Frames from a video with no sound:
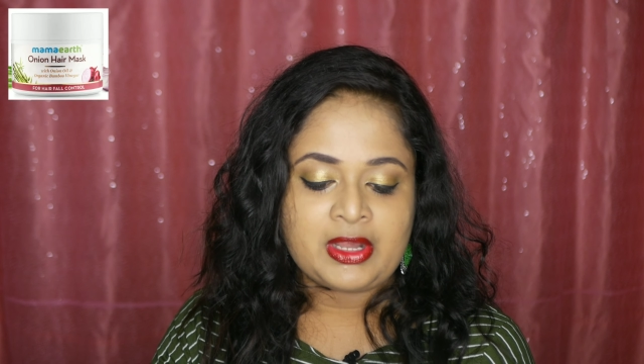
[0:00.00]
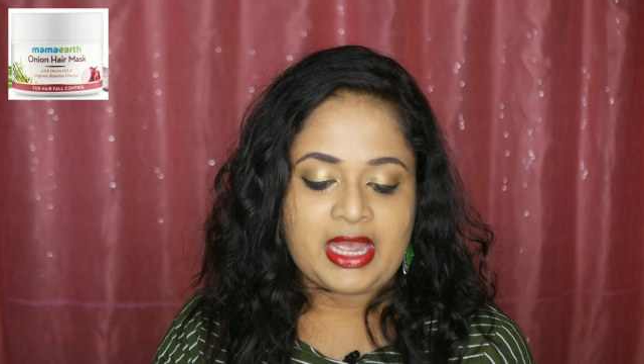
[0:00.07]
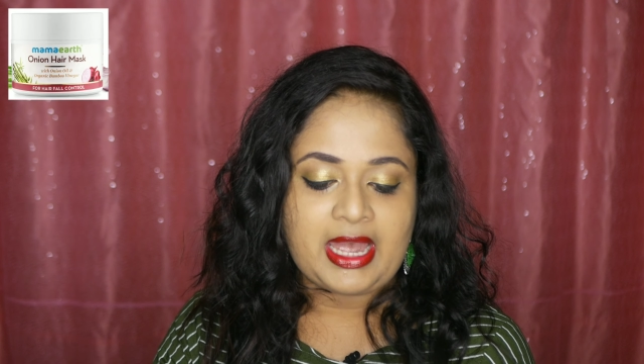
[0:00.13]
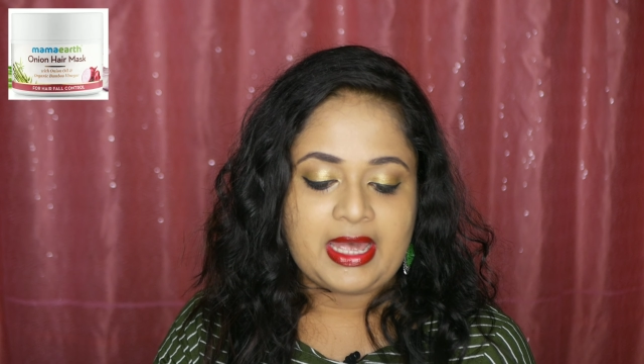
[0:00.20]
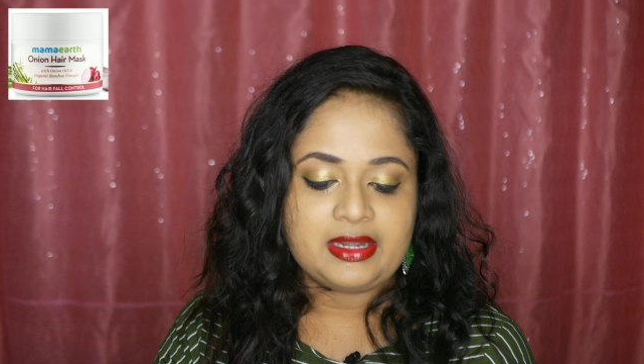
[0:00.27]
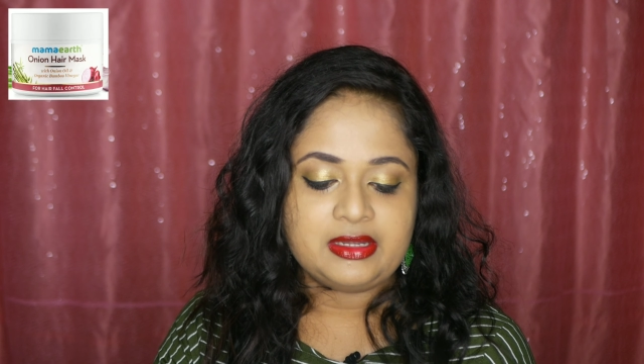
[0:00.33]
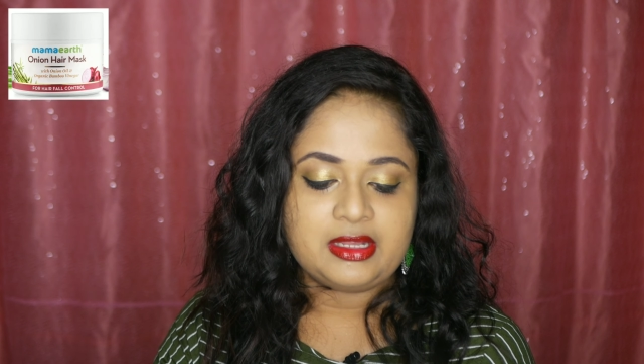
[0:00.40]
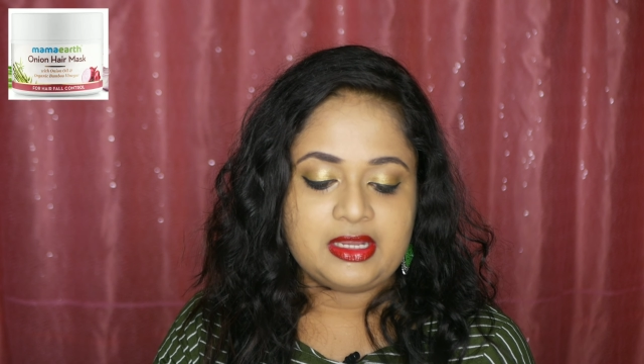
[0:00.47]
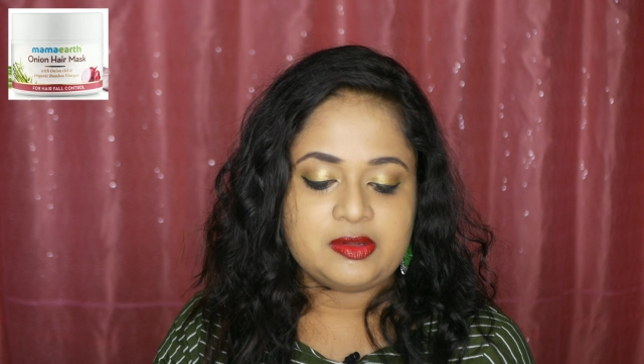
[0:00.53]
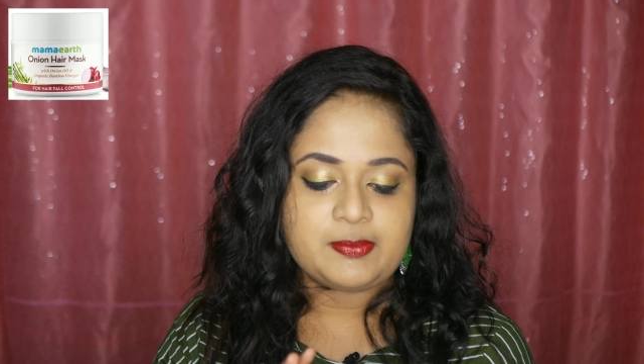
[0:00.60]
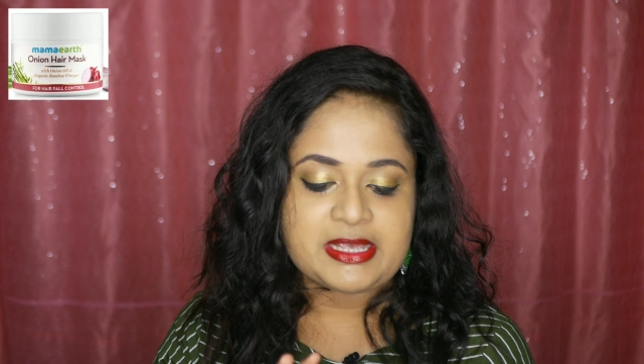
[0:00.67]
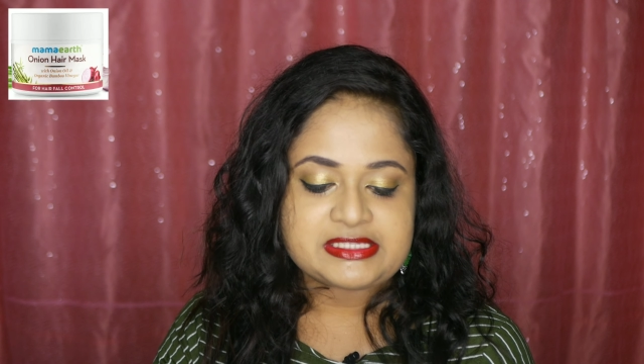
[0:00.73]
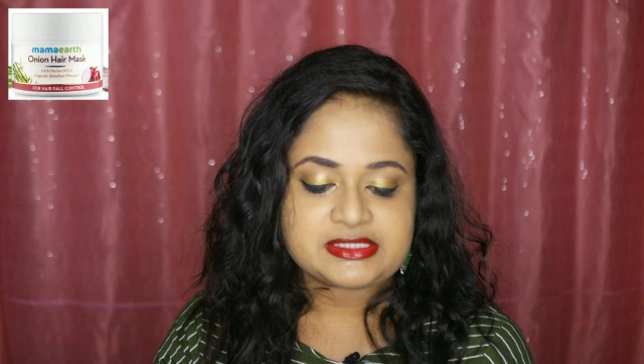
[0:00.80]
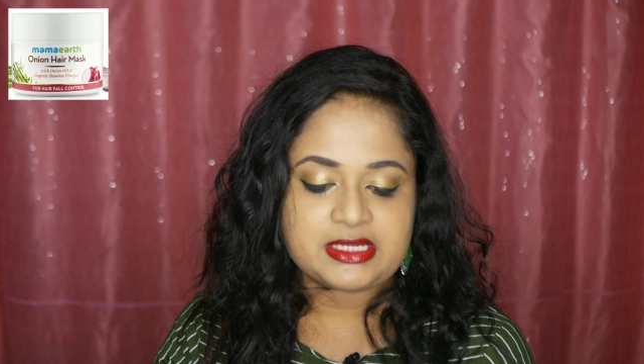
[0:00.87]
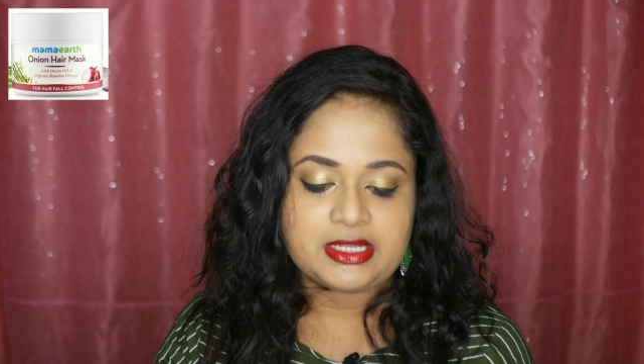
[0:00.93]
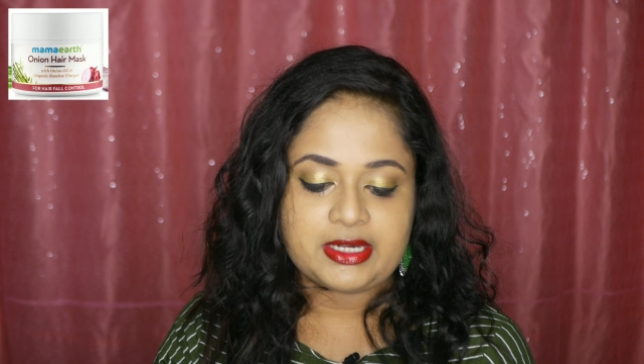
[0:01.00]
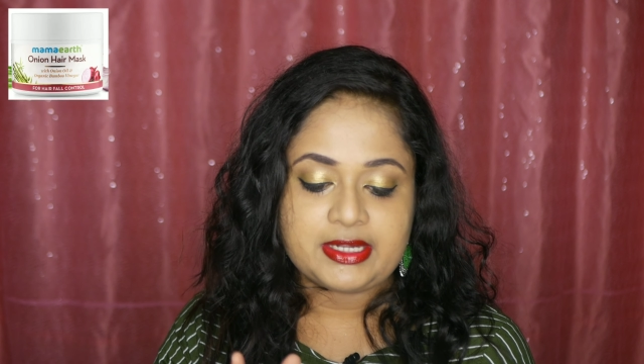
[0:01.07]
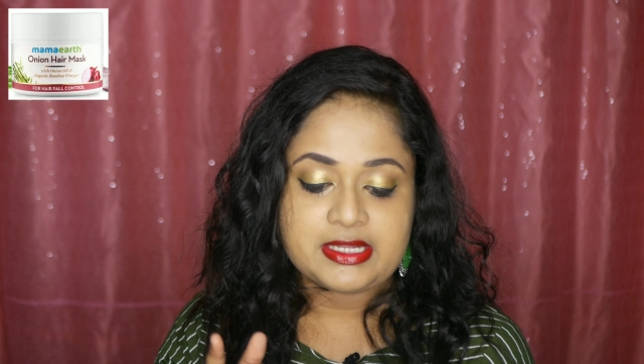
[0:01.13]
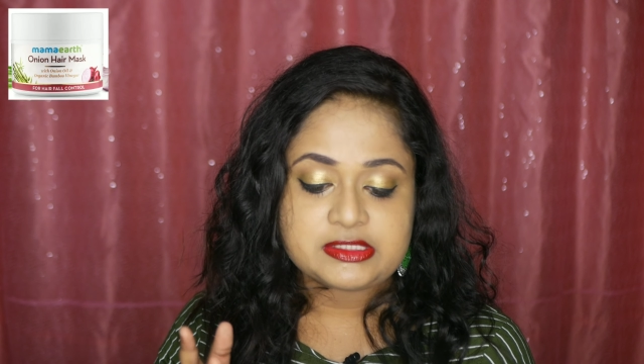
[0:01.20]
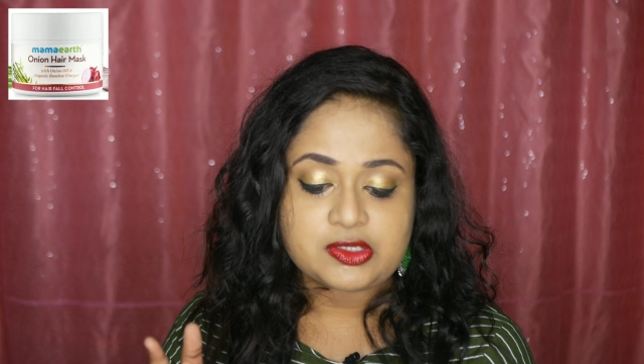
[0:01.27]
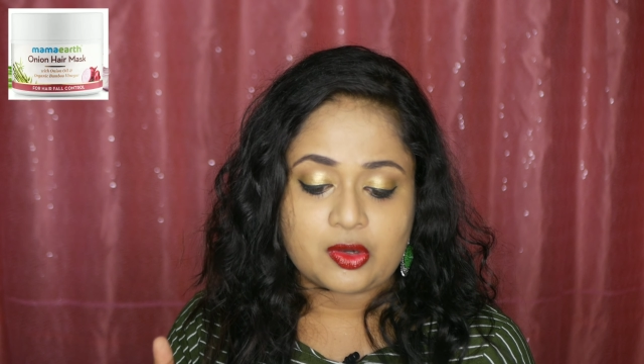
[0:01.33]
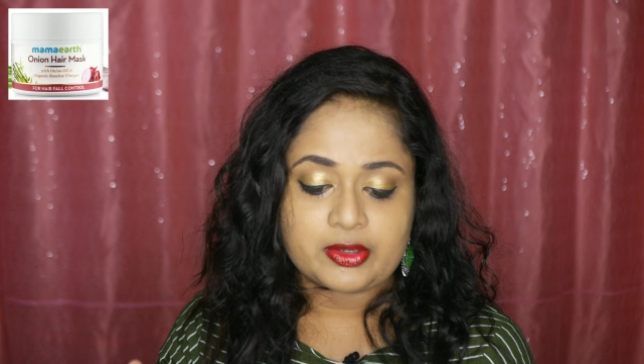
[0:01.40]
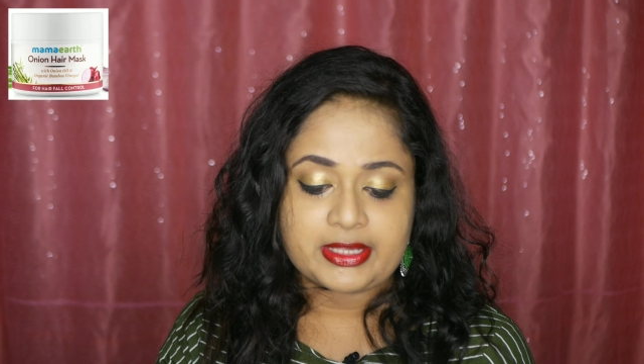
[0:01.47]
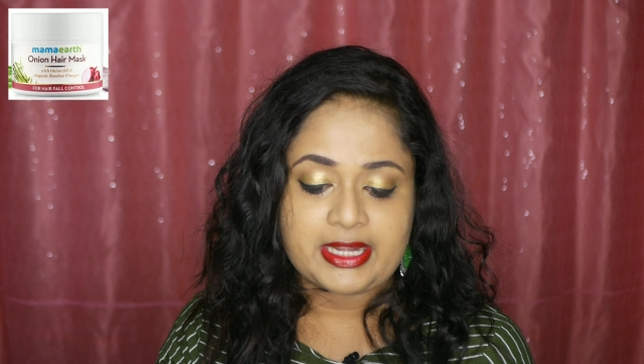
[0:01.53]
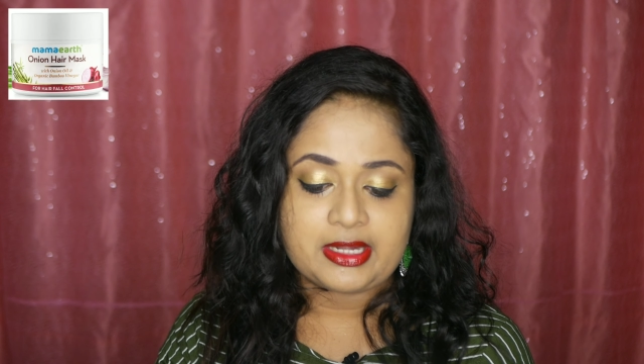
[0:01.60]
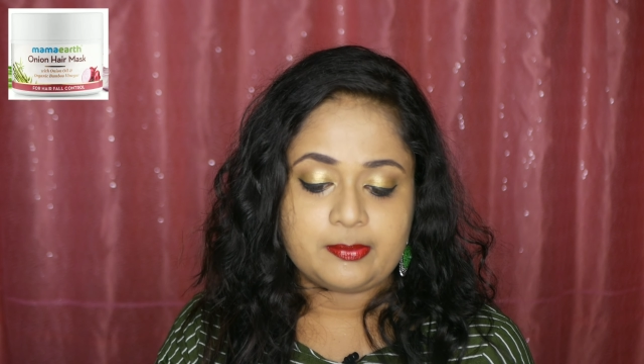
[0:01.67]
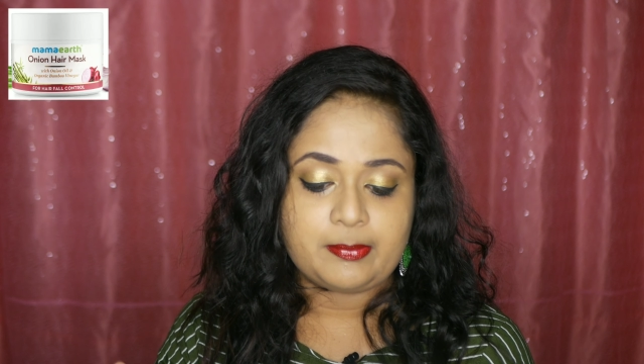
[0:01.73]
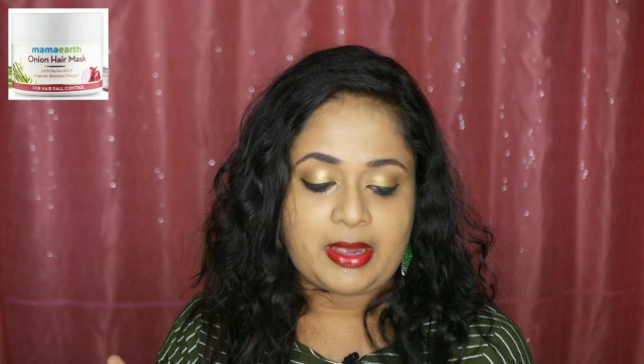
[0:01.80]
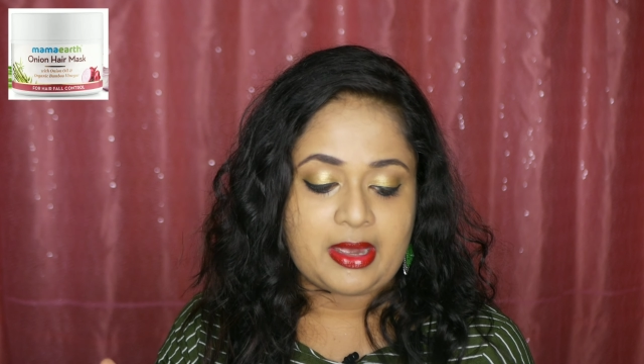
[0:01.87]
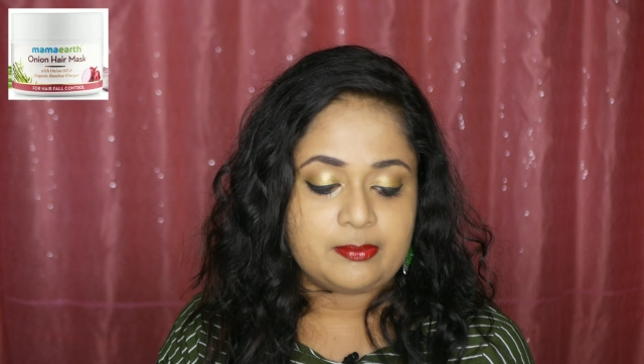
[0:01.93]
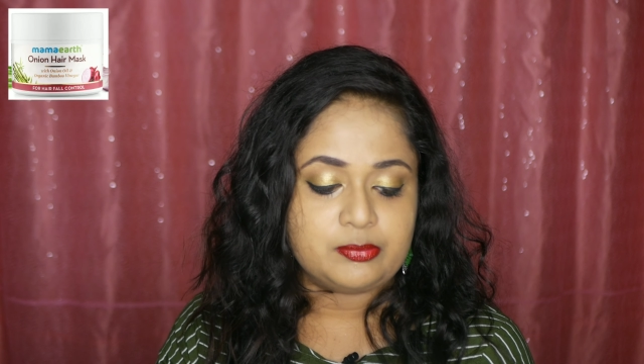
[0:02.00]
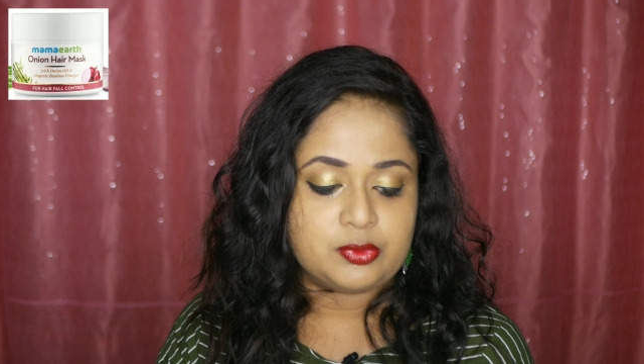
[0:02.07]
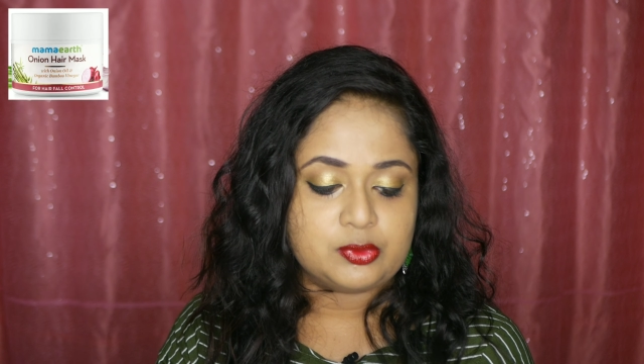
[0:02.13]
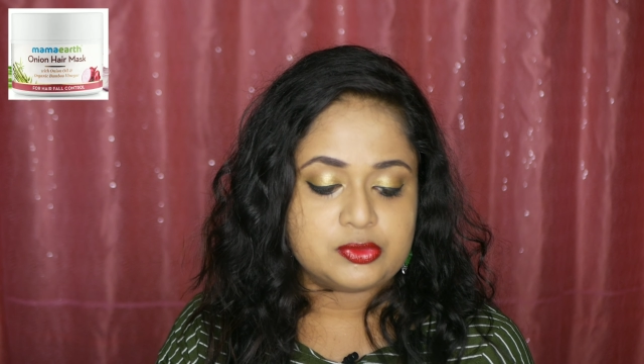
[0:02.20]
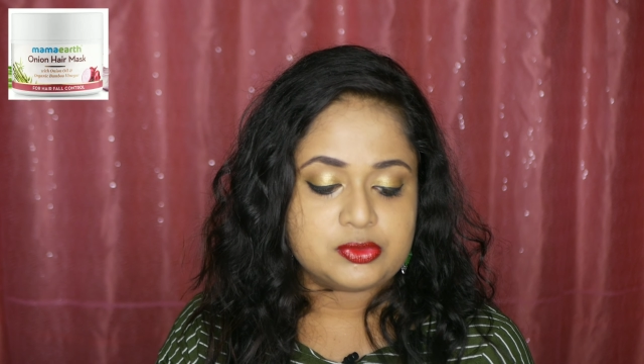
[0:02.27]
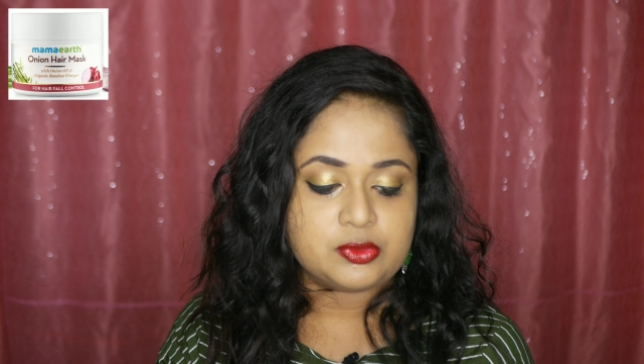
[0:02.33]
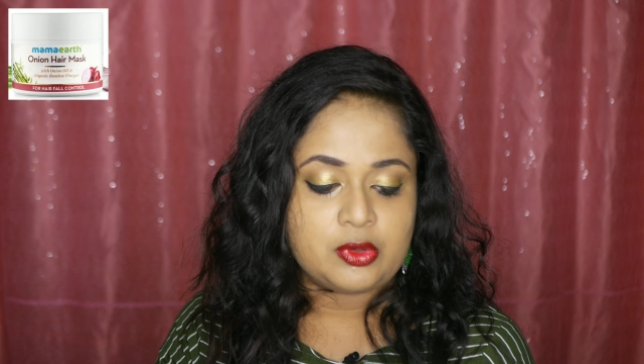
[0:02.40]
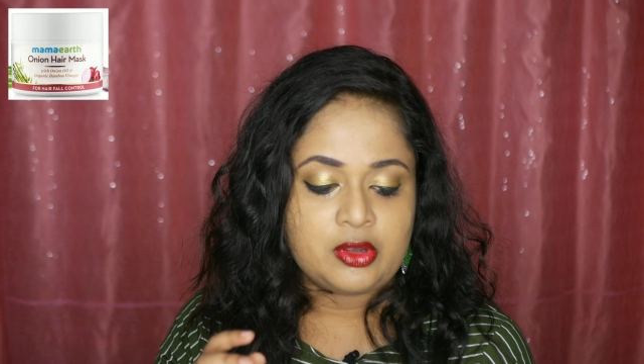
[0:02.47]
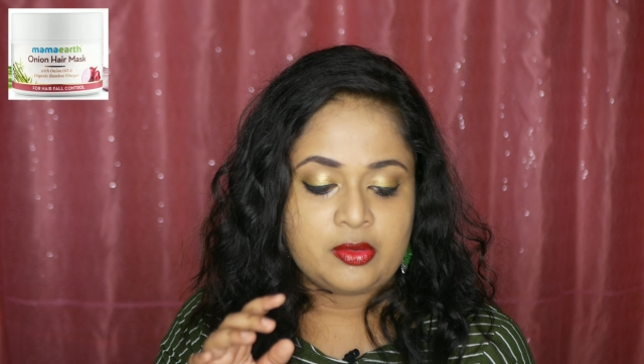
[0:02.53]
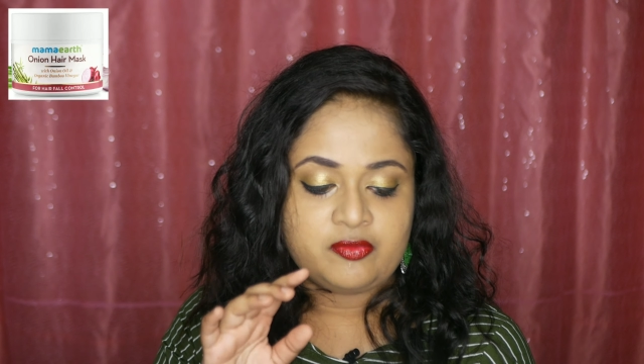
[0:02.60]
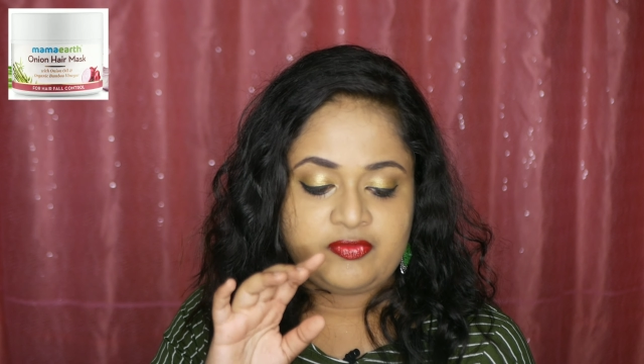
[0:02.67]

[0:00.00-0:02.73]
and it basically contains organic bamboo,